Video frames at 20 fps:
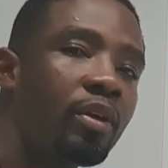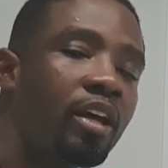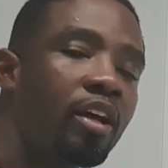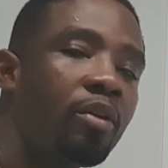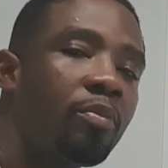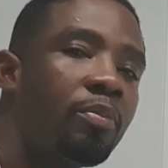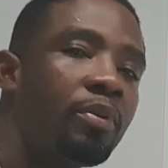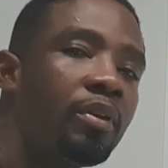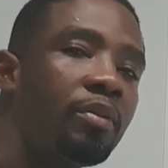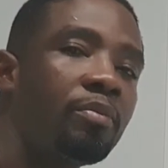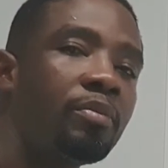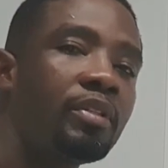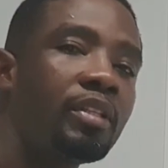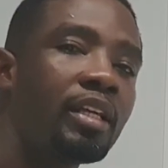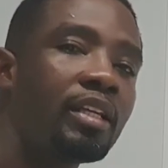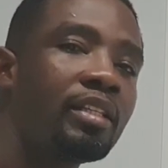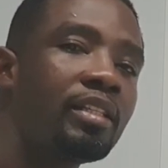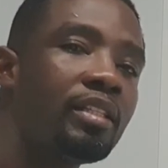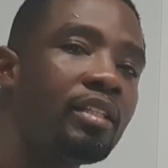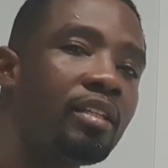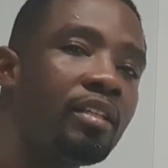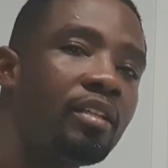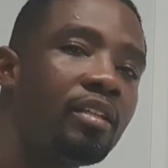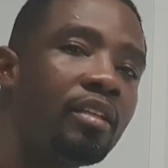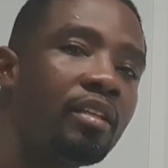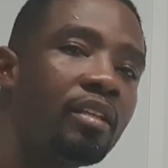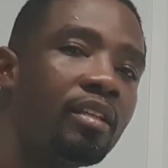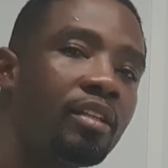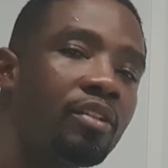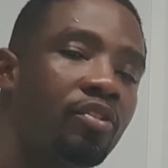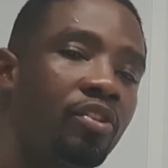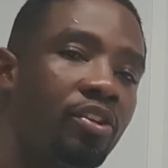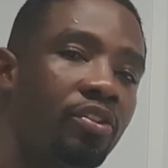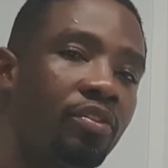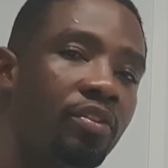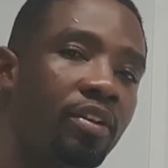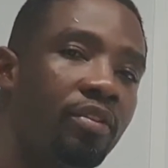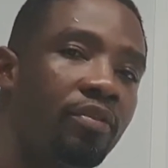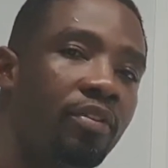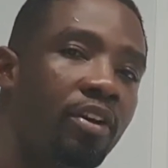help him succeed in a
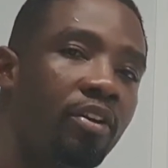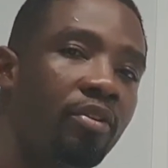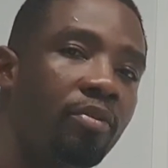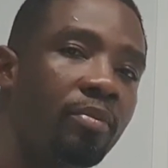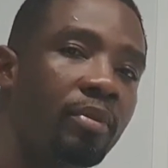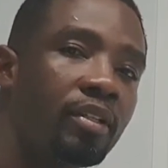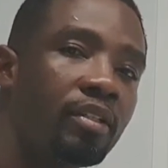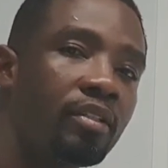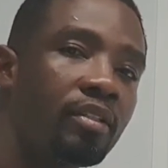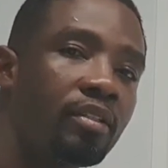treasury environment.